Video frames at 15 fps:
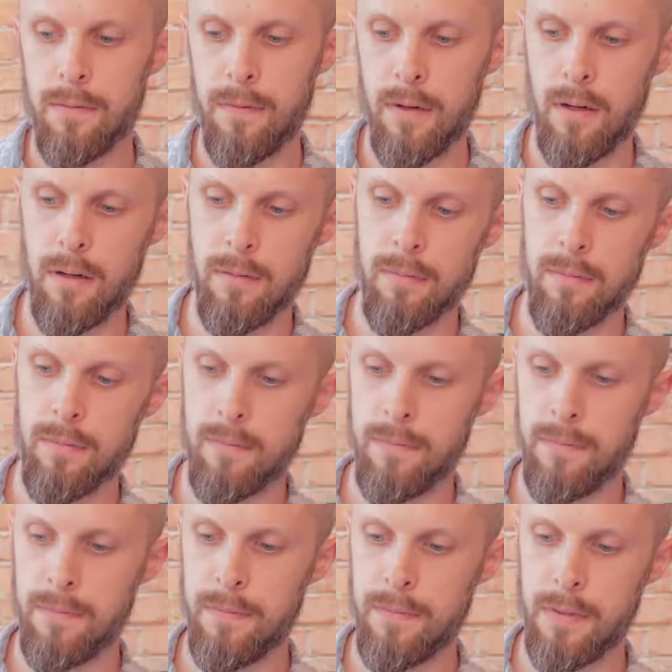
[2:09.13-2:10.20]
from
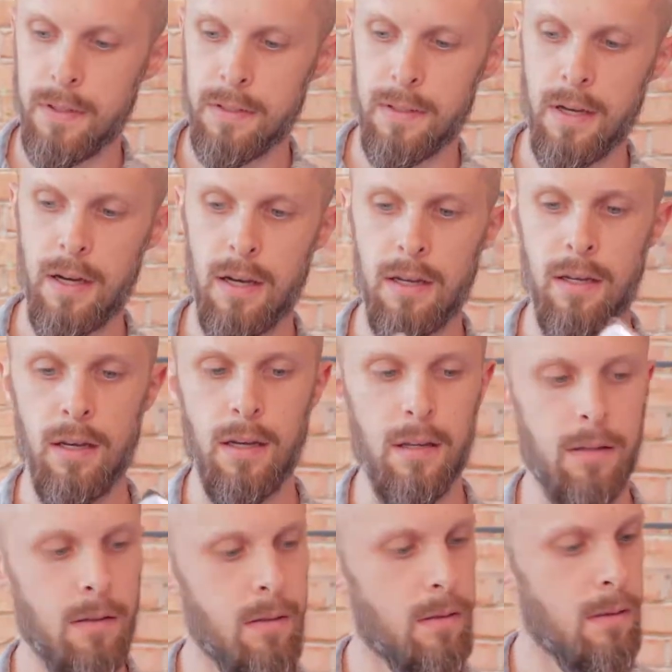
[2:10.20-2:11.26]
this guy at